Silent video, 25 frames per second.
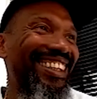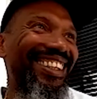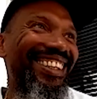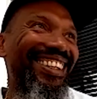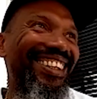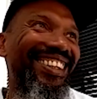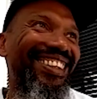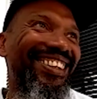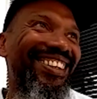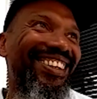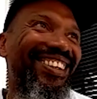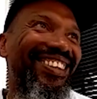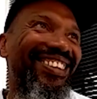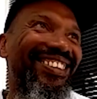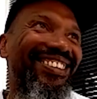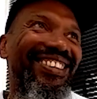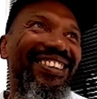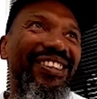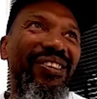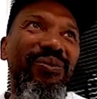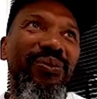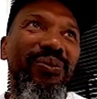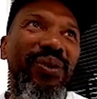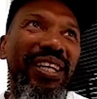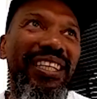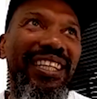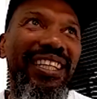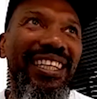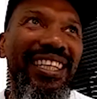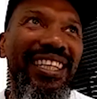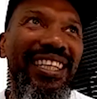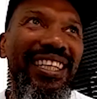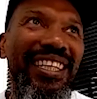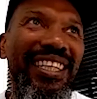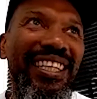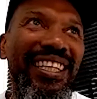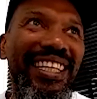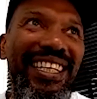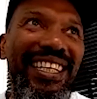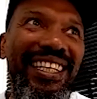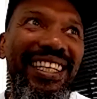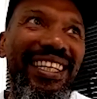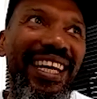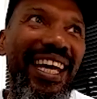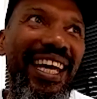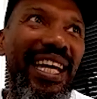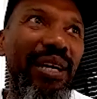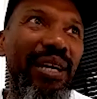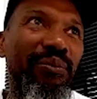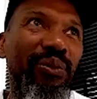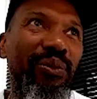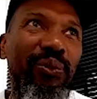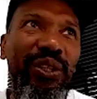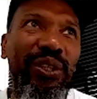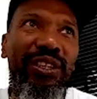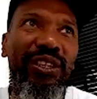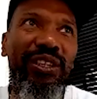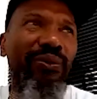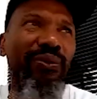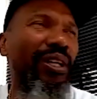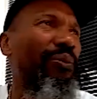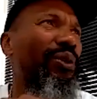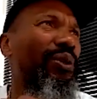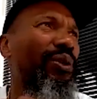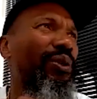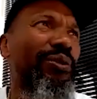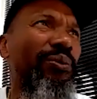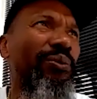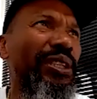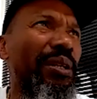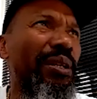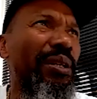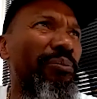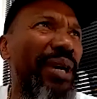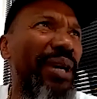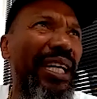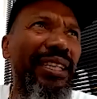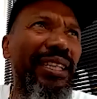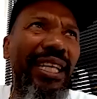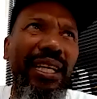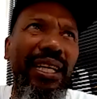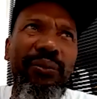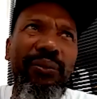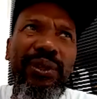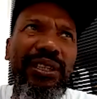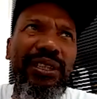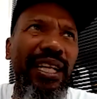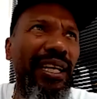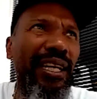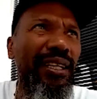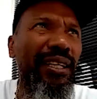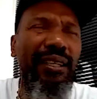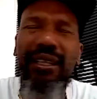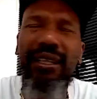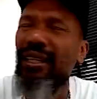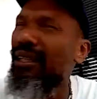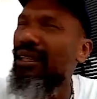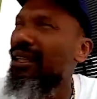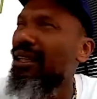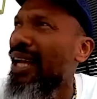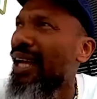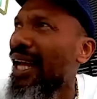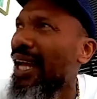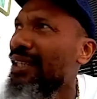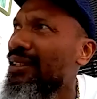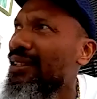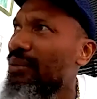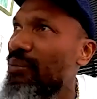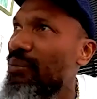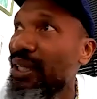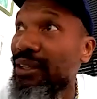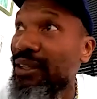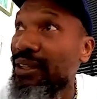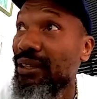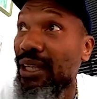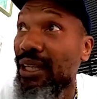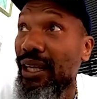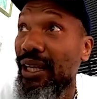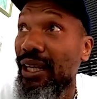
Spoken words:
You know, when Lee came, was a big thing. Was like a exhibition,